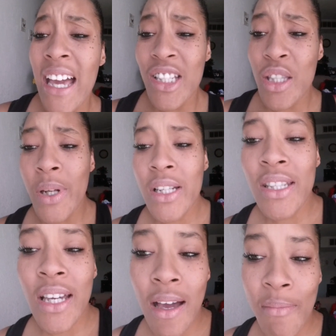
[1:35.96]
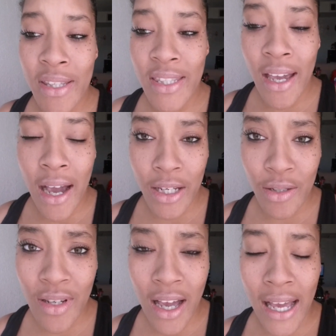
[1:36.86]
yeah, I just wanted to come and say
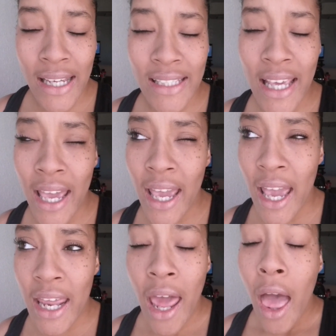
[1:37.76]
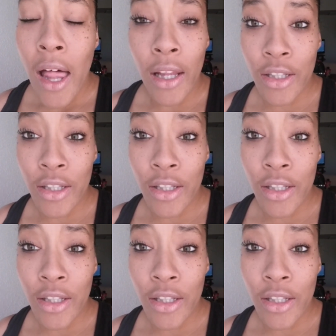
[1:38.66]
hi to you guys and